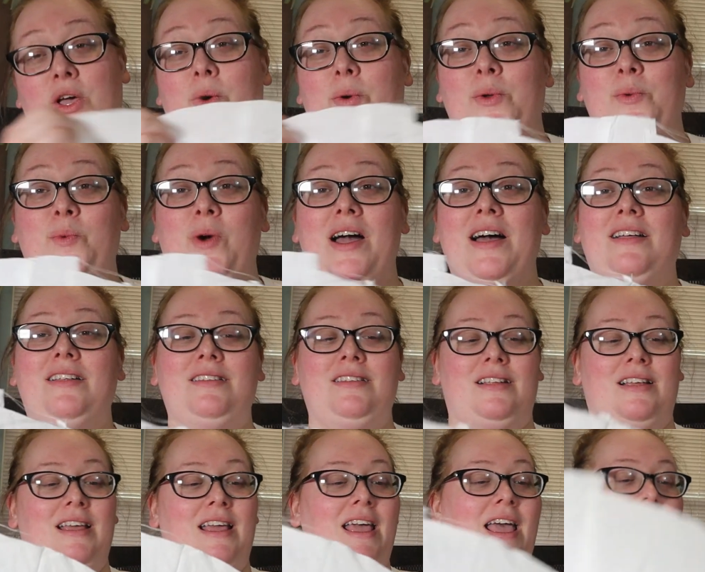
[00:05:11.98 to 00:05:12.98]
going well.
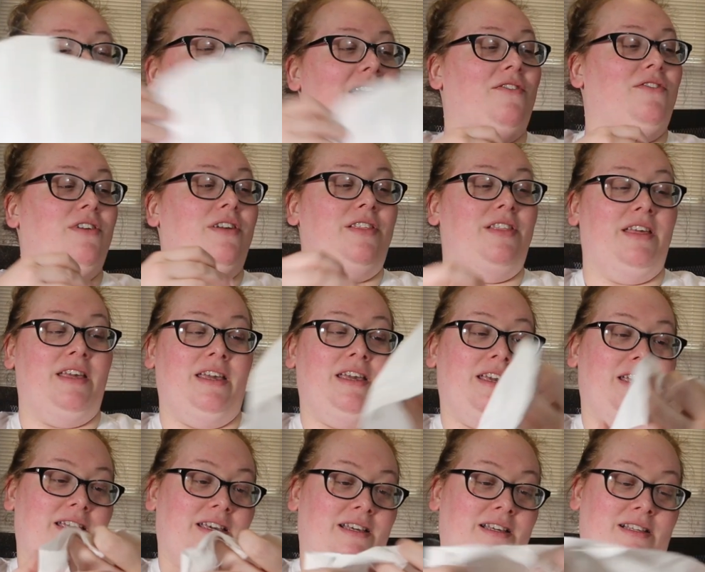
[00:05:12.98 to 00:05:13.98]

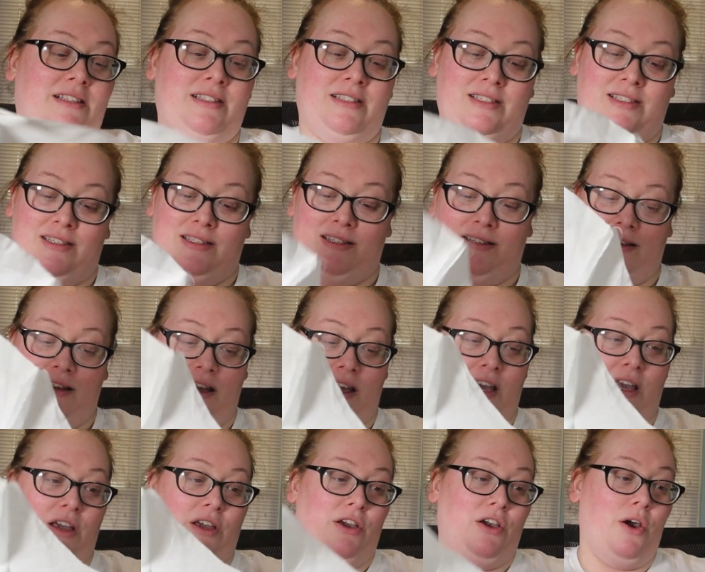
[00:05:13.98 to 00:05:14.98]
Everything is
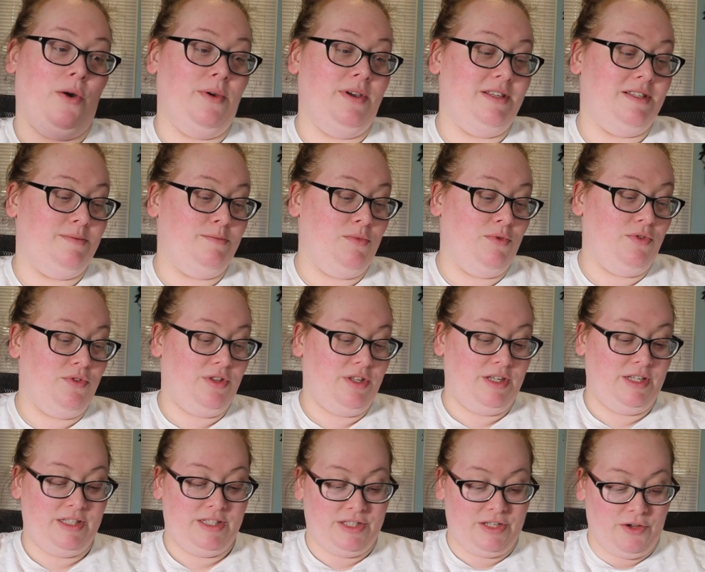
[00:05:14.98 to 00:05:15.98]
going
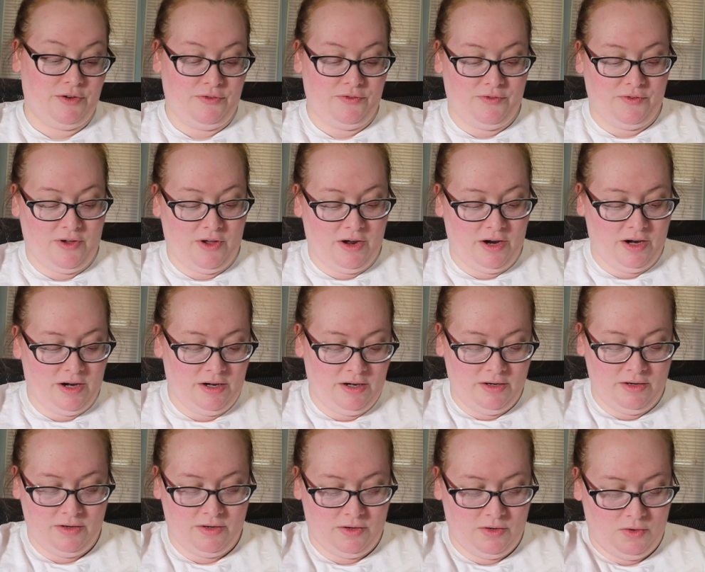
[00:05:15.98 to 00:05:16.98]
smoothly so far.
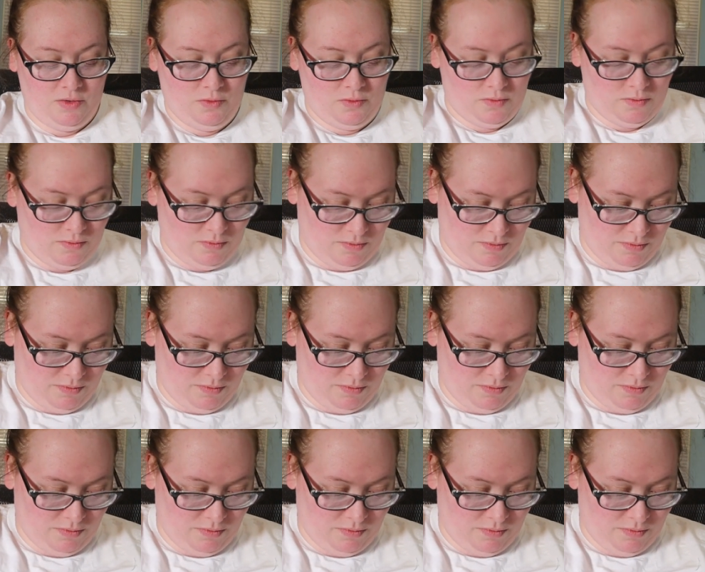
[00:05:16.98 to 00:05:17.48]
Ooh,